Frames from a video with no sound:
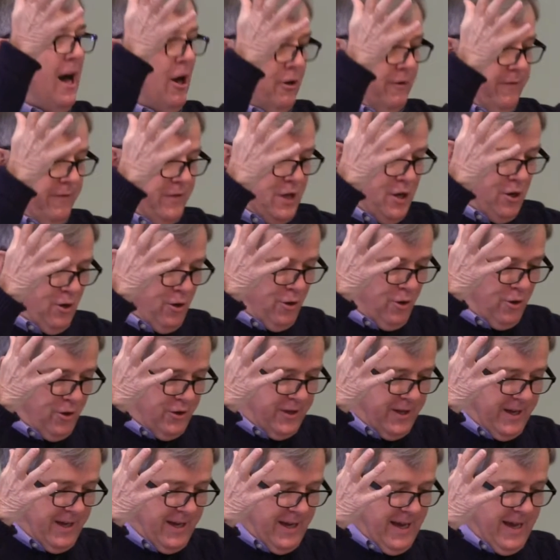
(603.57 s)
out of the
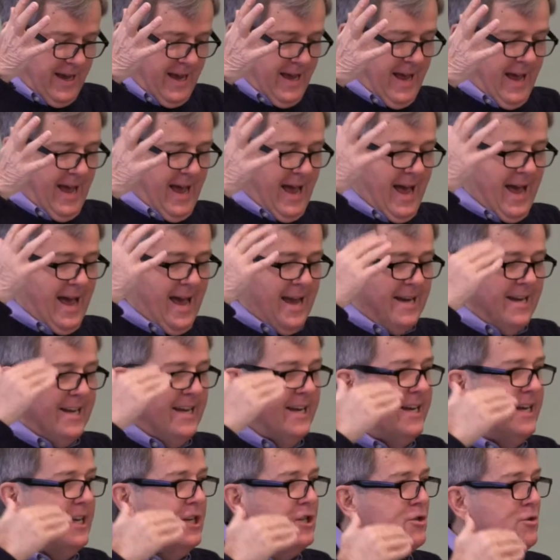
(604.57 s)
earth. And
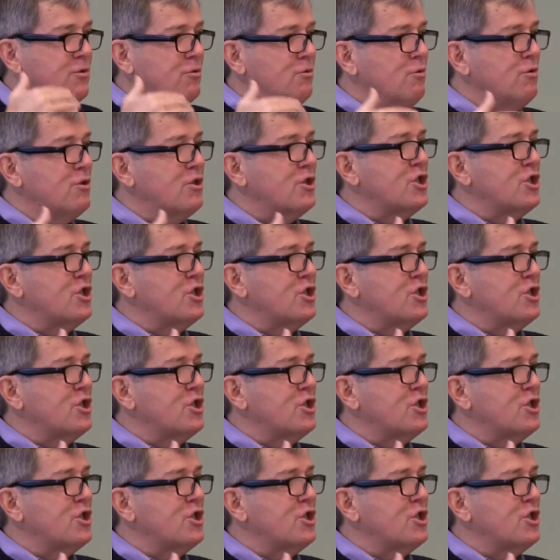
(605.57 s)
it is through